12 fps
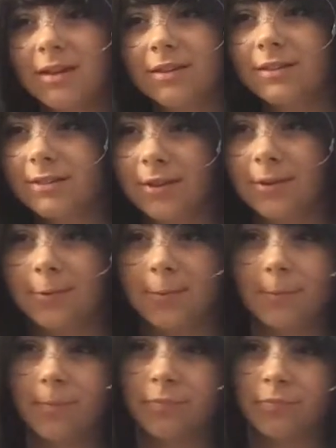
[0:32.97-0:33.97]
So
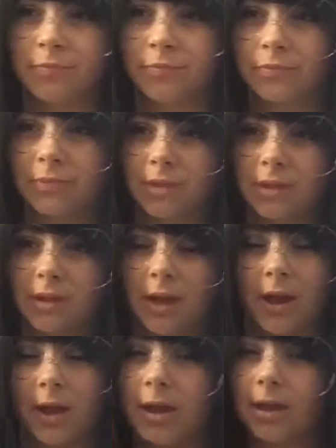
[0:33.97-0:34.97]
yeah,
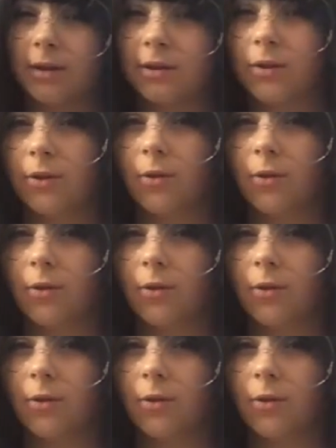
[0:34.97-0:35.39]
and